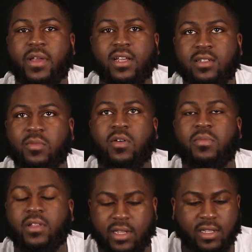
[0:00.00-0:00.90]
basketball
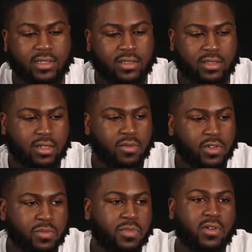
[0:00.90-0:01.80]
players
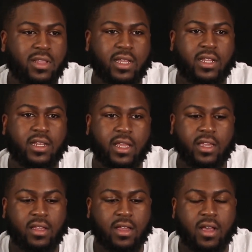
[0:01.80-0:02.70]
was born that day.
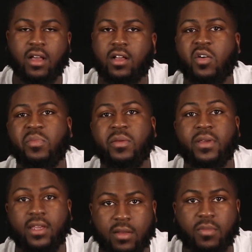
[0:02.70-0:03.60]
Kobe
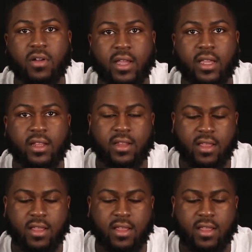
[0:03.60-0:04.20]
being Bryant.